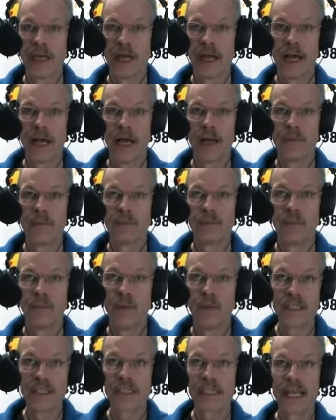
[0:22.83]

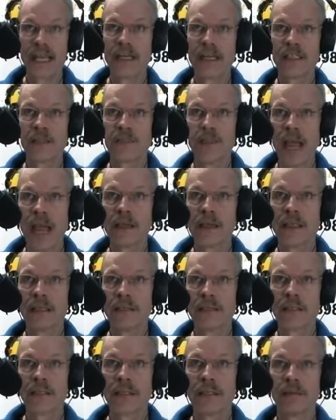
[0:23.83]
Once again, it's
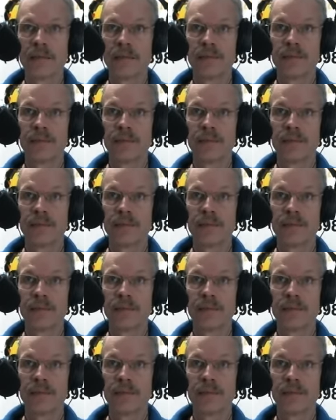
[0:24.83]
balanced.